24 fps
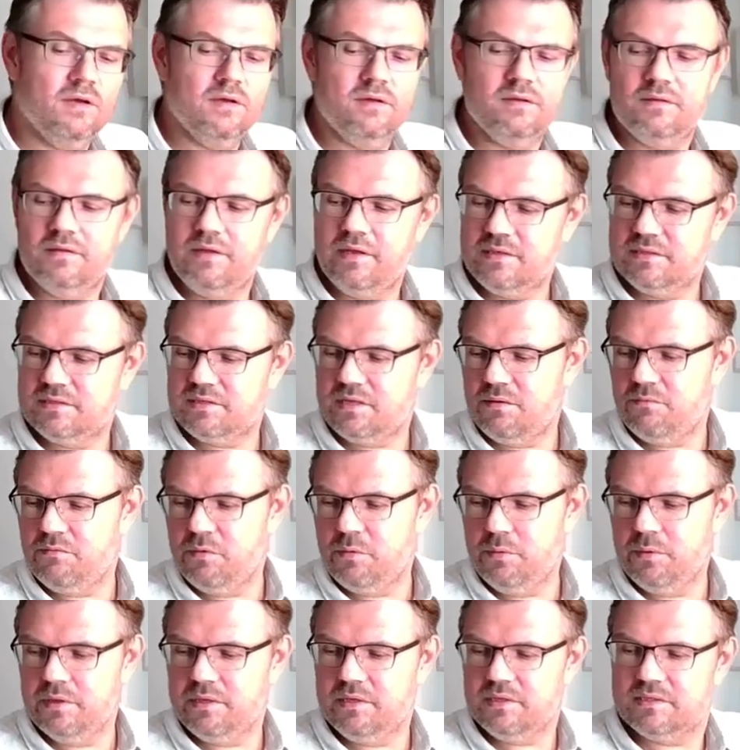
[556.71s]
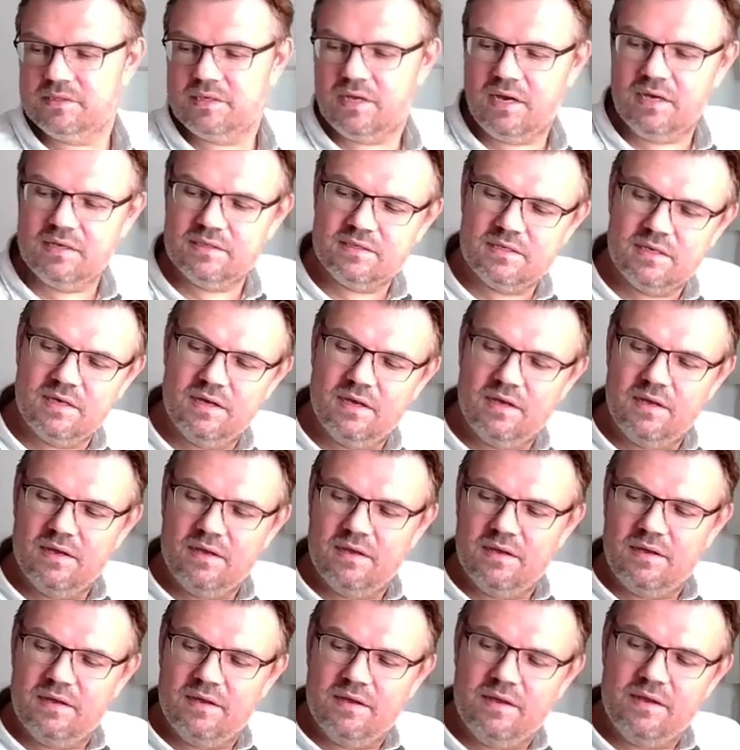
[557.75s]
next time we will discuss
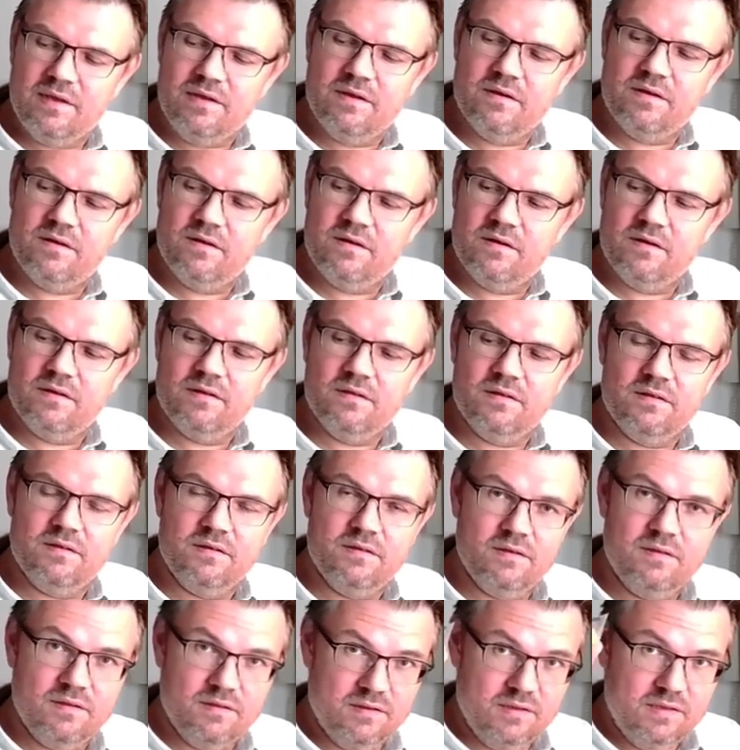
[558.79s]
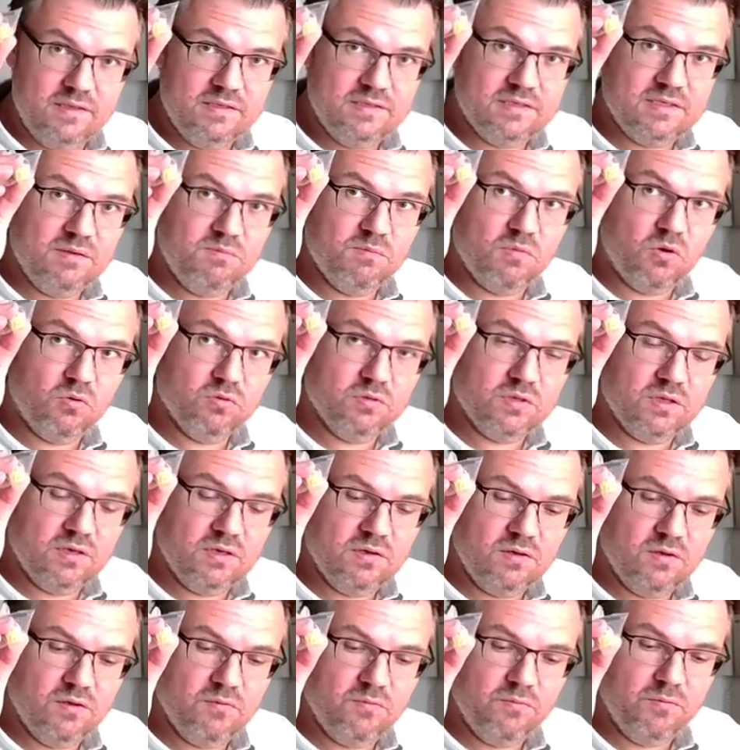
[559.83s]
here DC
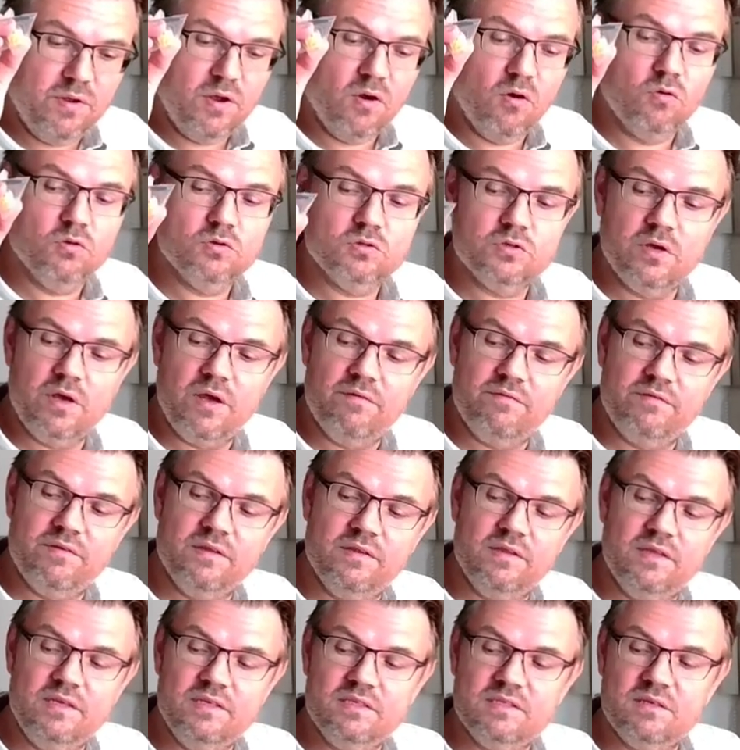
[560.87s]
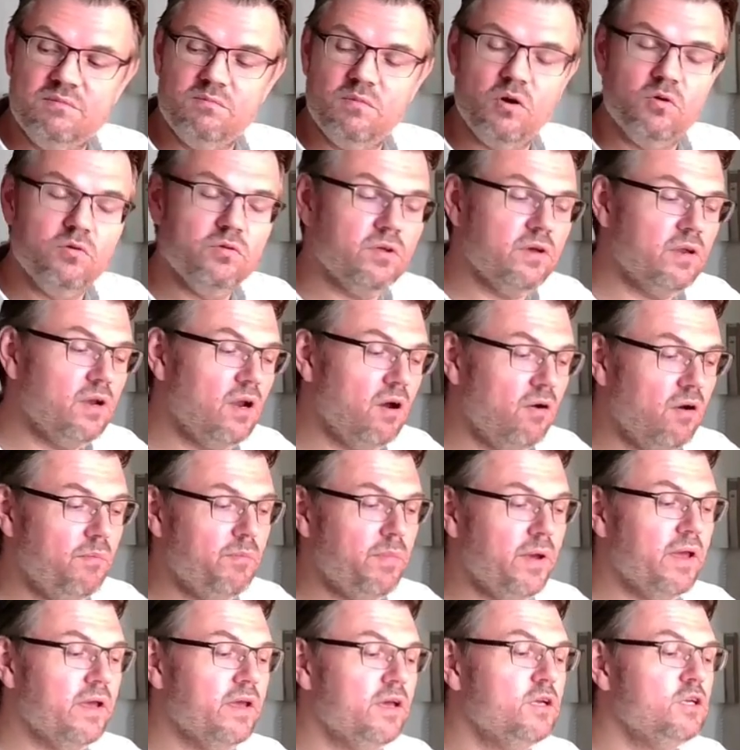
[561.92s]
motor. We also have the DC motor in our
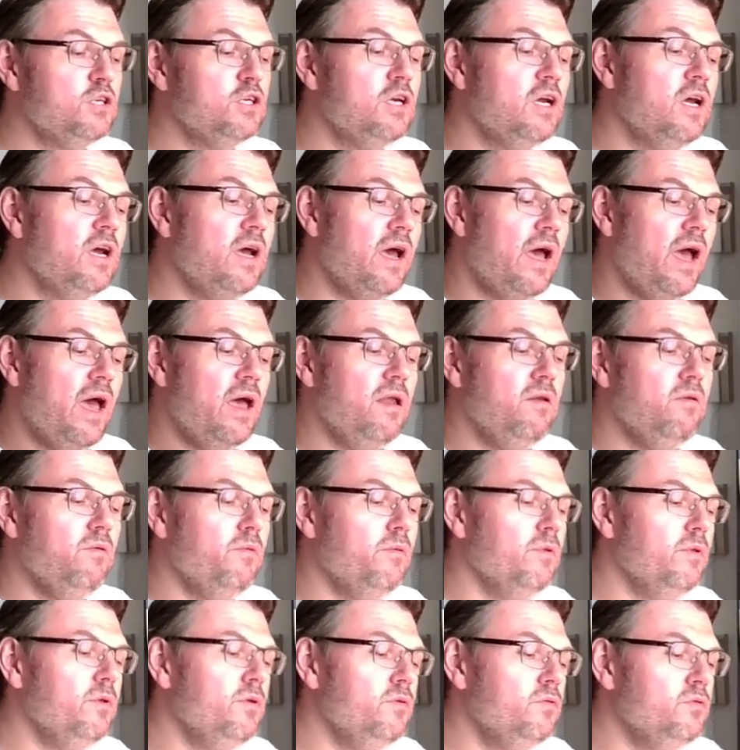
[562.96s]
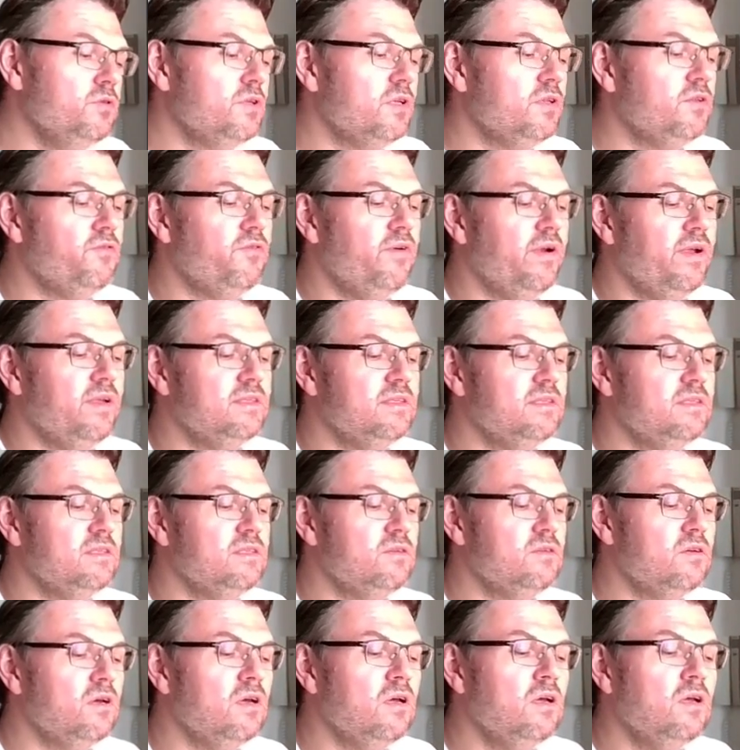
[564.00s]
package and we will use a
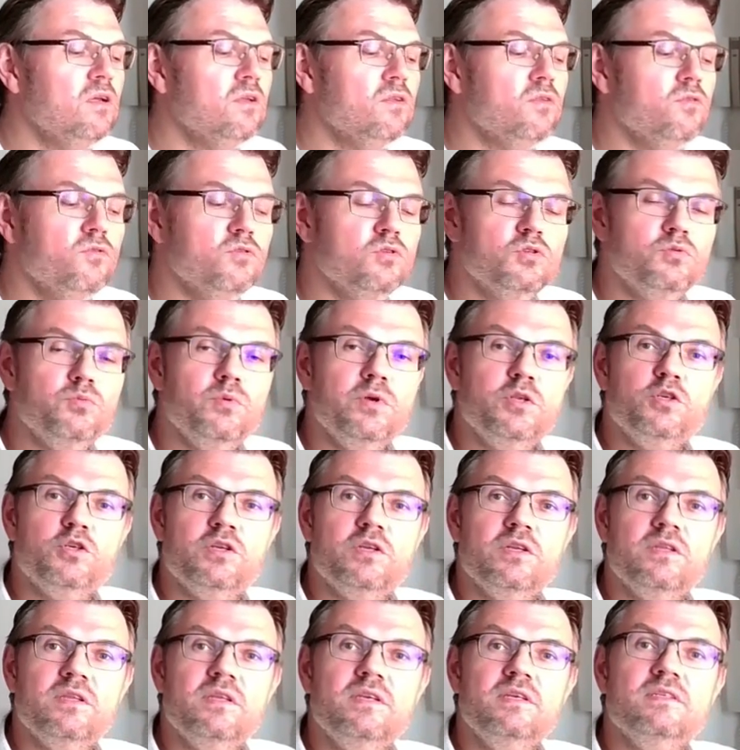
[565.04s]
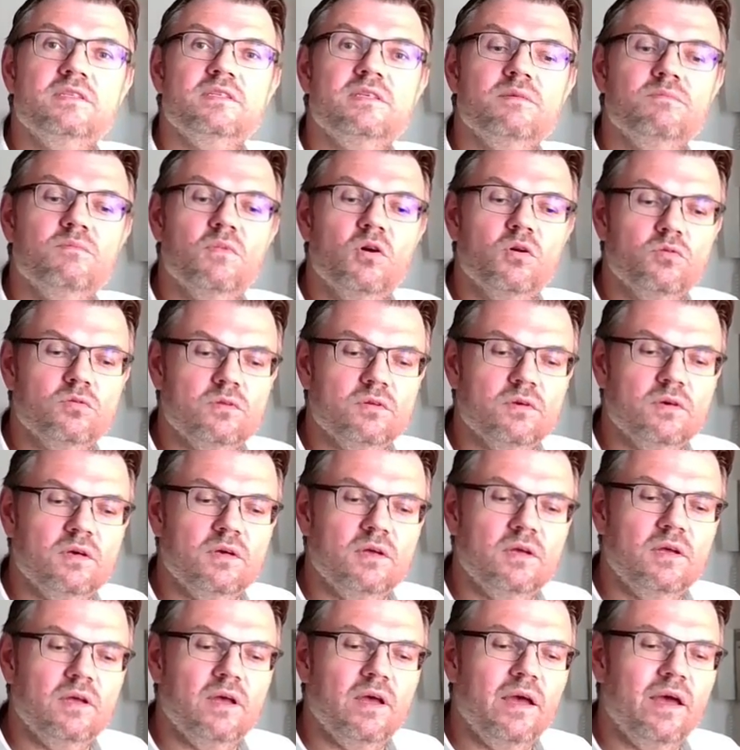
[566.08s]
transistor to switch the DC motor
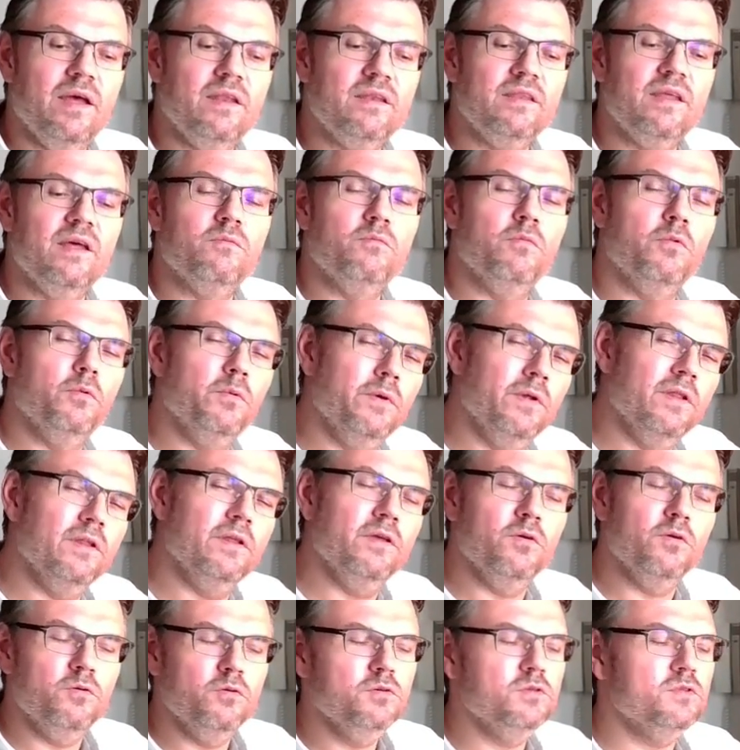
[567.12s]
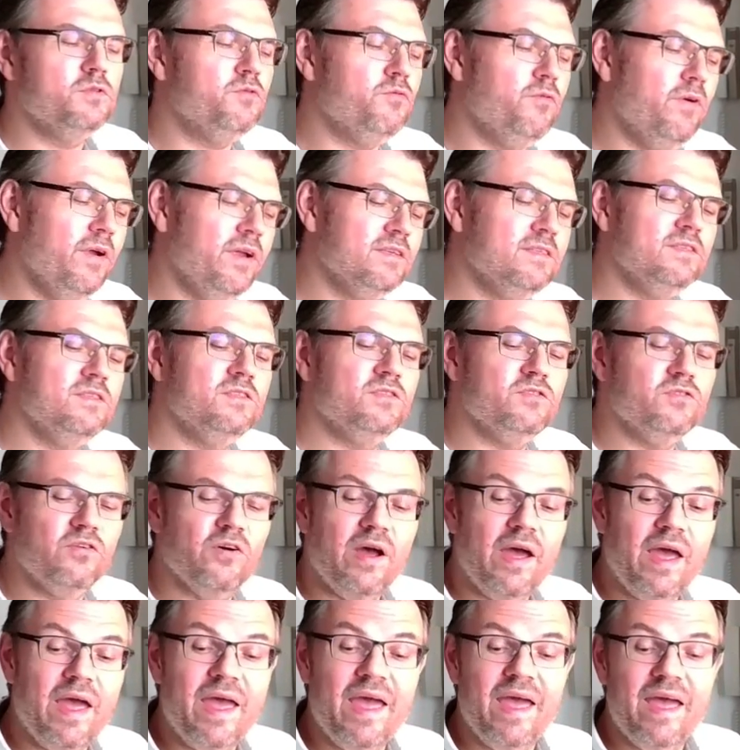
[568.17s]
and then we will use transistor
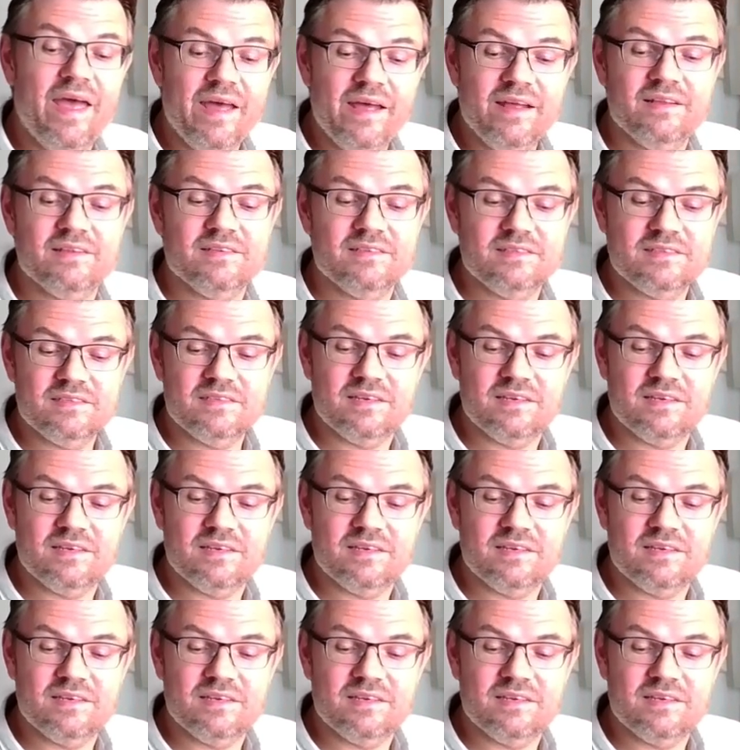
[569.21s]
and